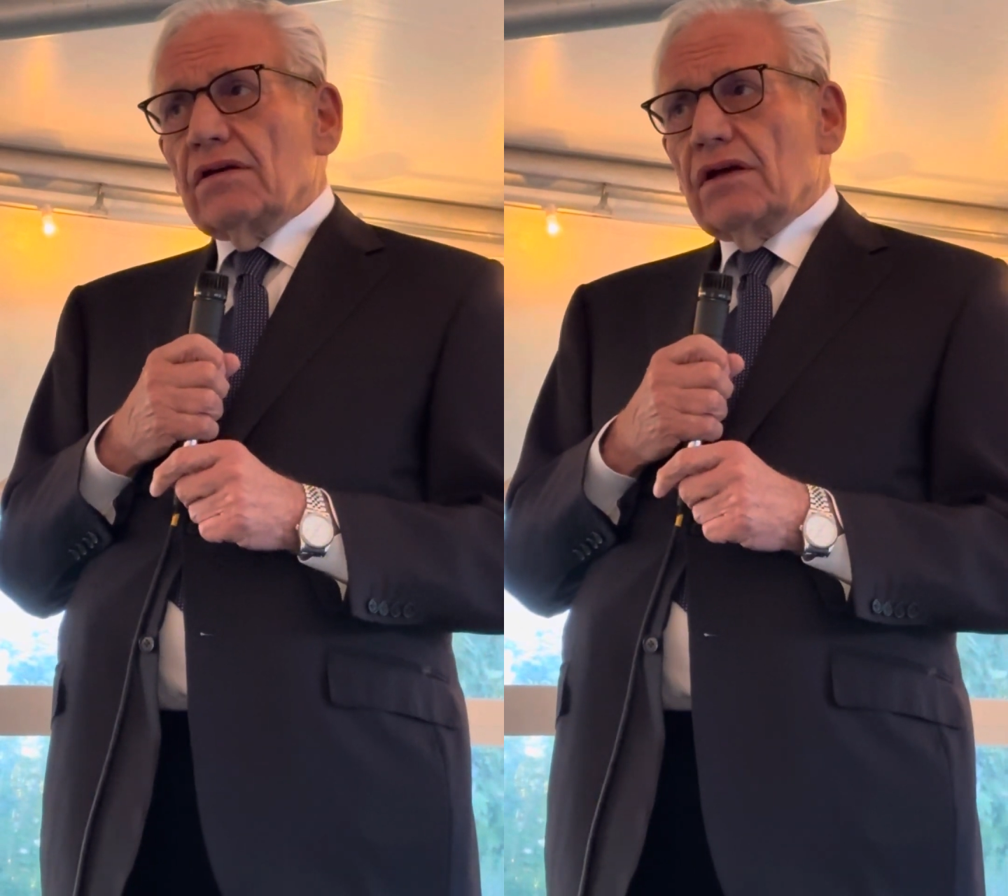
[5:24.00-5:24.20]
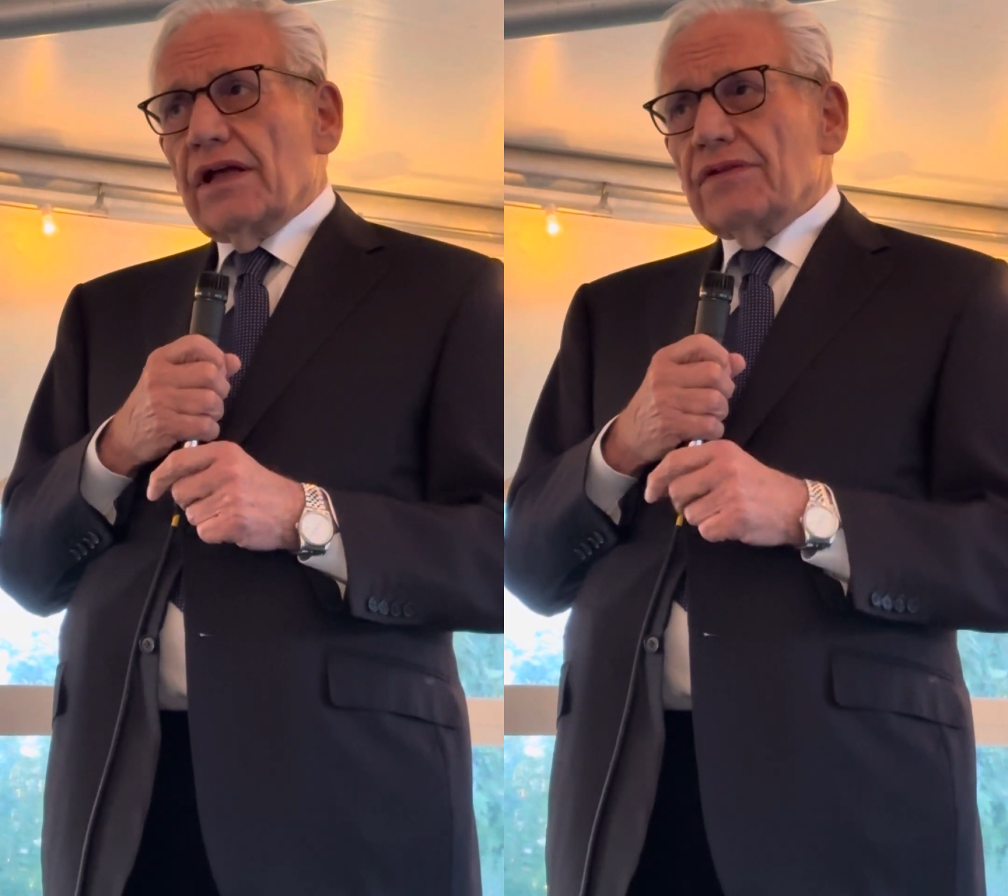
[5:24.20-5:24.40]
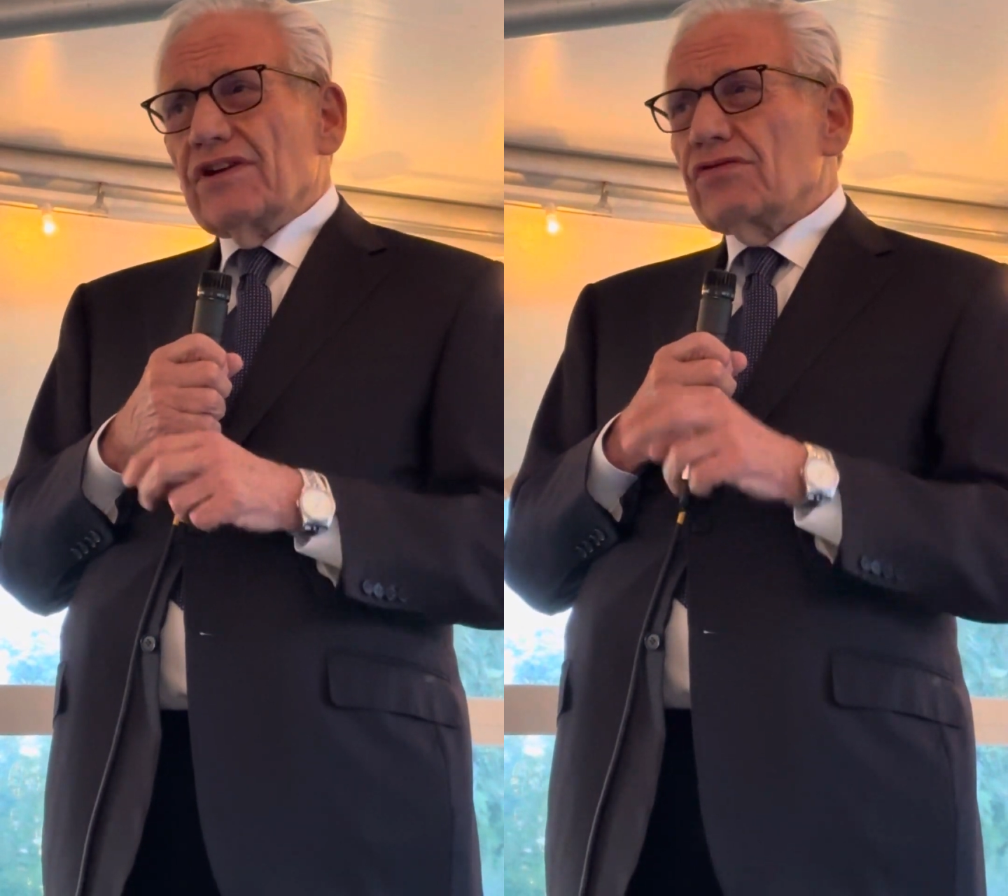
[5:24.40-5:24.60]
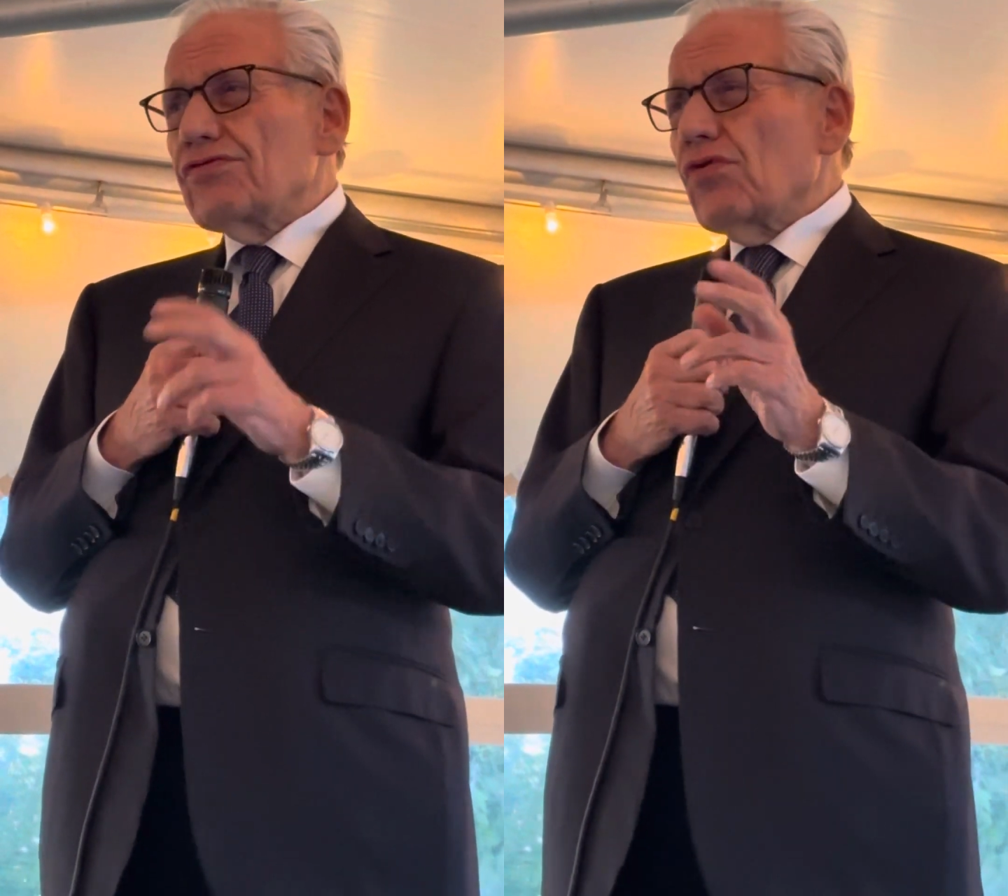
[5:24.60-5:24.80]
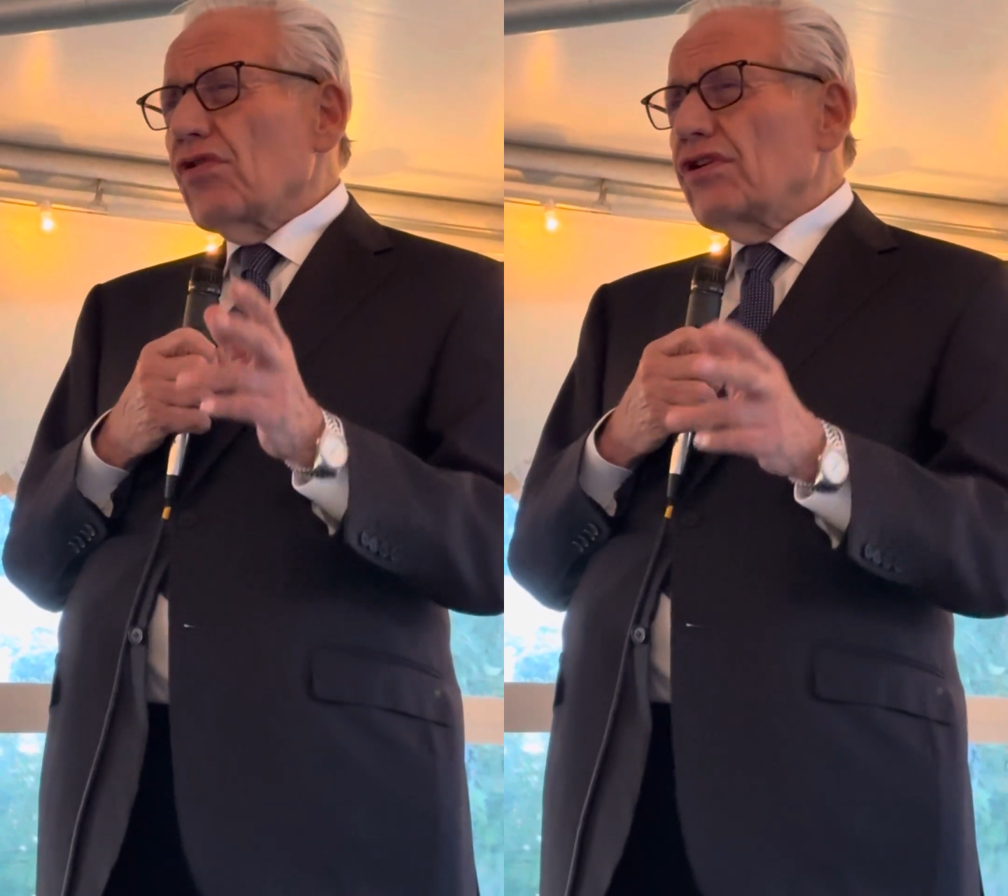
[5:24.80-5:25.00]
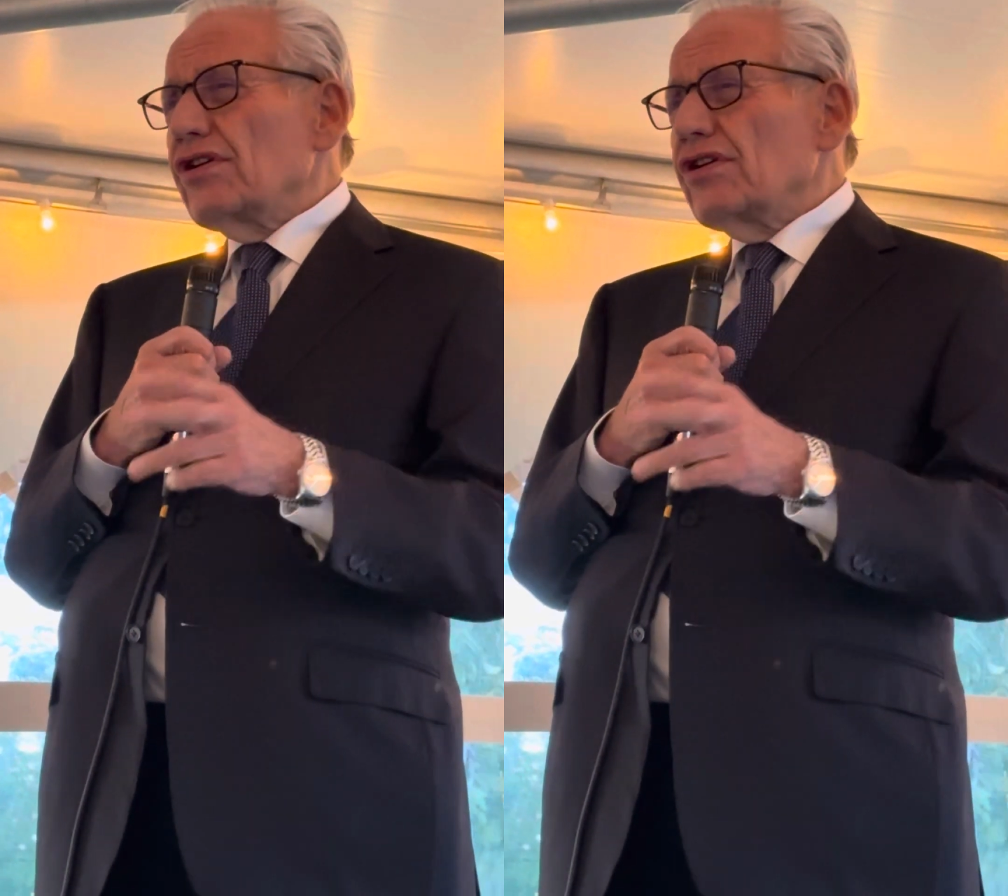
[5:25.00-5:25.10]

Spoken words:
and they're throwing